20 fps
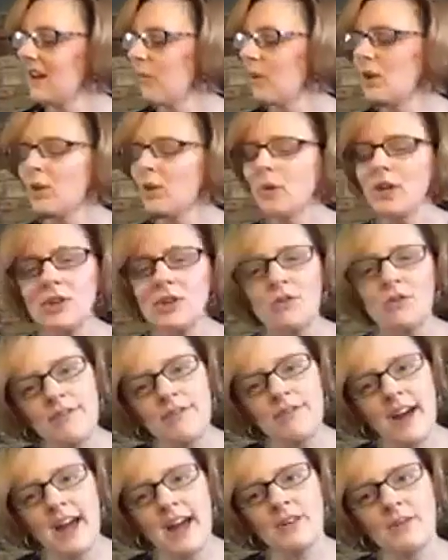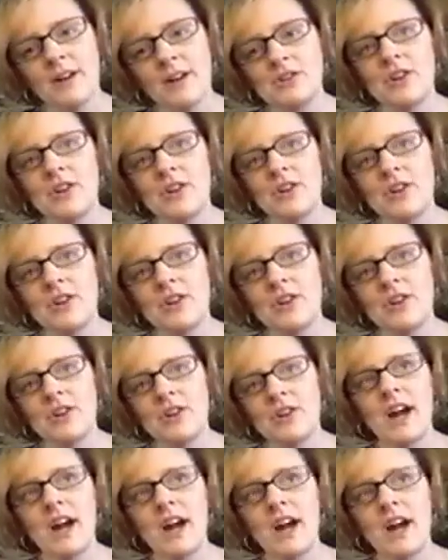Wonder what you could find around your
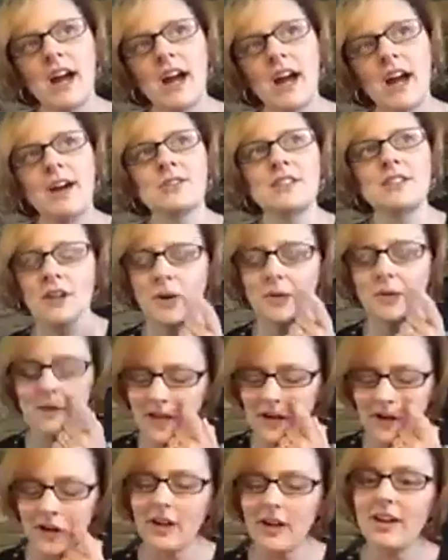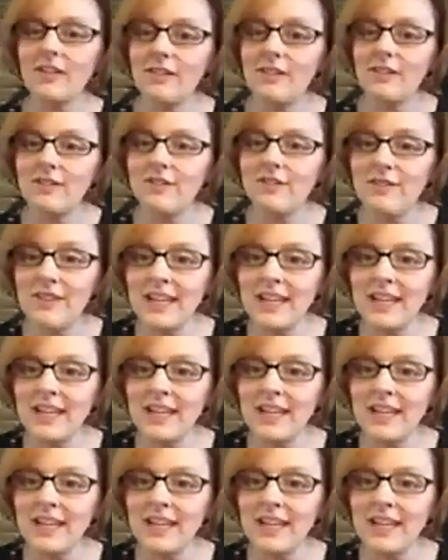house that start with the letter